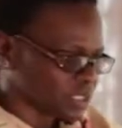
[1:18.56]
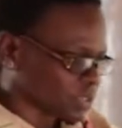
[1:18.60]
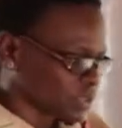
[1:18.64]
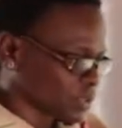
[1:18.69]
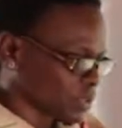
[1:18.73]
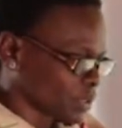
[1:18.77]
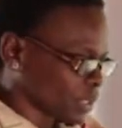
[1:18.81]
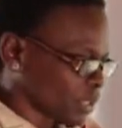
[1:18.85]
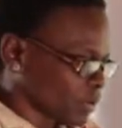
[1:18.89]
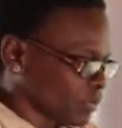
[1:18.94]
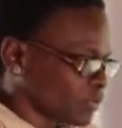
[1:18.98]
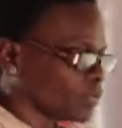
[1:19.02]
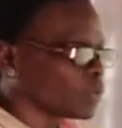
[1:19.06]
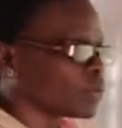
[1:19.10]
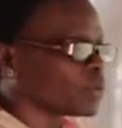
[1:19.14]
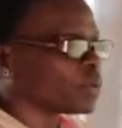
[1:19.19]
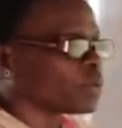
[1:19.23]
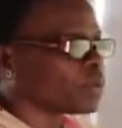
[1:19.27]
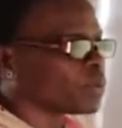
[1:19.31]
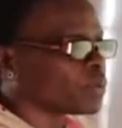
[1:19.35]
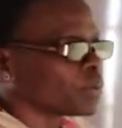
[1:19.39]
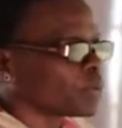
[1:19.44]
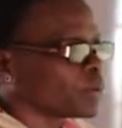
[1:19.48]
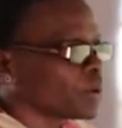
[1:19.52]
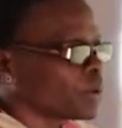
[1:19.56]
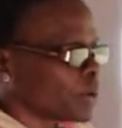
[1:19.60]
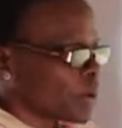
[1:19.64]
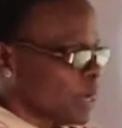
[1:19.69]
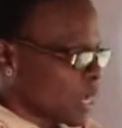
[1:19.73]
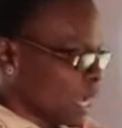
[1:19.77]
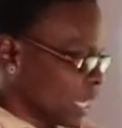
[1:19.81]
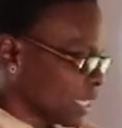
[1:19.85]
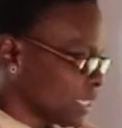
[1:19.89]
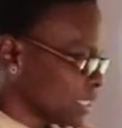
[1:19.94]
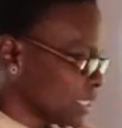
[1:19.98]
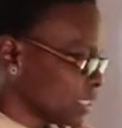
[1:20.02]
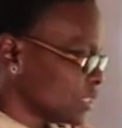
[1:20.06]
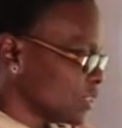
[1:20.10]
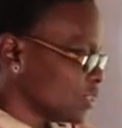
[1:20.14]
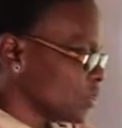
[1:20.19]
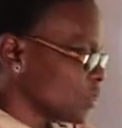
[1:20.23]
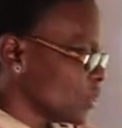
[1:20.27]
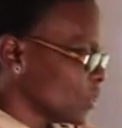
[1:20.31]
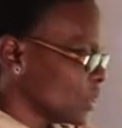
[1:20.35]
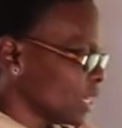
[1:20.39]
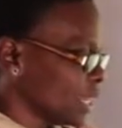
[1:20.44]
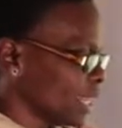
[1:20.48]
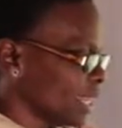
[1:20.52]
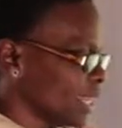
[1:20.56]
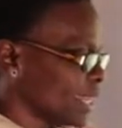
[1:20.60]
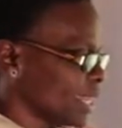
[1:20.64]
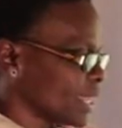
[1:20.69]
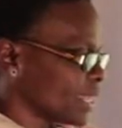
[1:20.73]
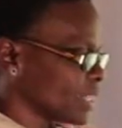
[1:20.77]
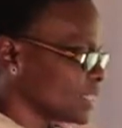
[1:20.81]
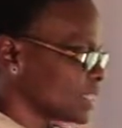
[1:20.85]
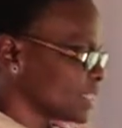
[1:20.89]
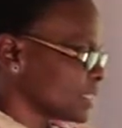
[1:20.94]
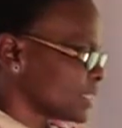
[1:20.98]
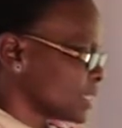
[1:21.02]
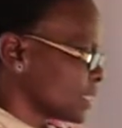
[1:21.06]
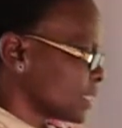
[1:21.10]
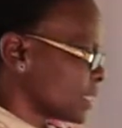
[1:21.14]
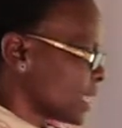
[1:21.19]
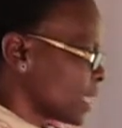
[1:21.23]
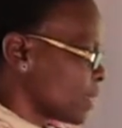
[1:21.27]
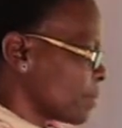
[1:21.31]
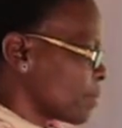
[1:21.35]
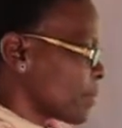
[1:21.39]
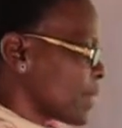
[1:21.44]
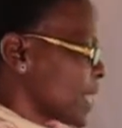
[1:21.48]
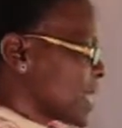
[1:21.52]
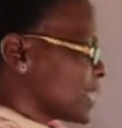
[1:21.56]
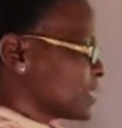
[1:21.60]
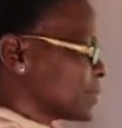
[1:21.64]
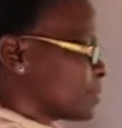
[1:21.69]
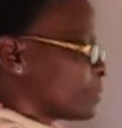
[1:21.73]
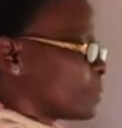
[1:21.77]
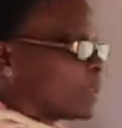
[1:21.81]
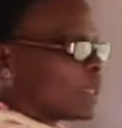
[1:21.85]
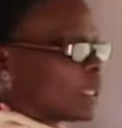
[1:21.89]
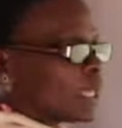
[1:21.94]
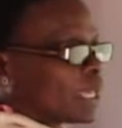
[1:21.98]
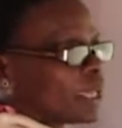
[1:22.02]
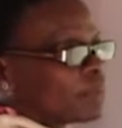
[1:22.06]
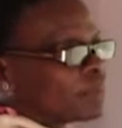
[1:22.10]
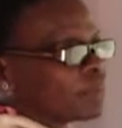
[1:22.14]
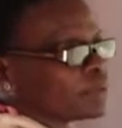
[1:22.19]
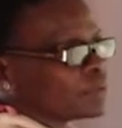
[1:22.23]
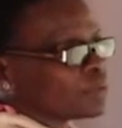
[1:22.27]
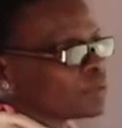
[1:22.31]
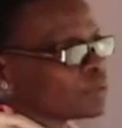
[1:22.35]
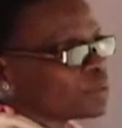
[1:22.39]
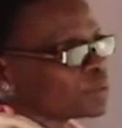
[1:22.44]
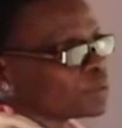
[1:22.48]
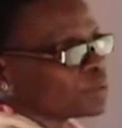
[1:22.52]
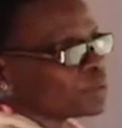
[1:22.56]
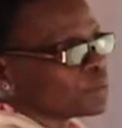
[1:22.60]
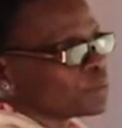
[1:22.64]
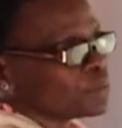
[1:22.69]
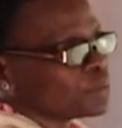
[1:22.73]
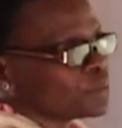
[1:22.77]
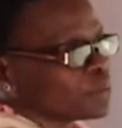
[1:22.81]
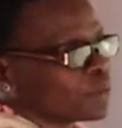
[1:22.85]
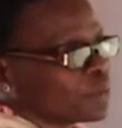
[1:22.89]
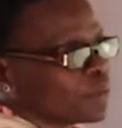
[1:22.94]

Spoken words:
So if you assist your learners, they must be able to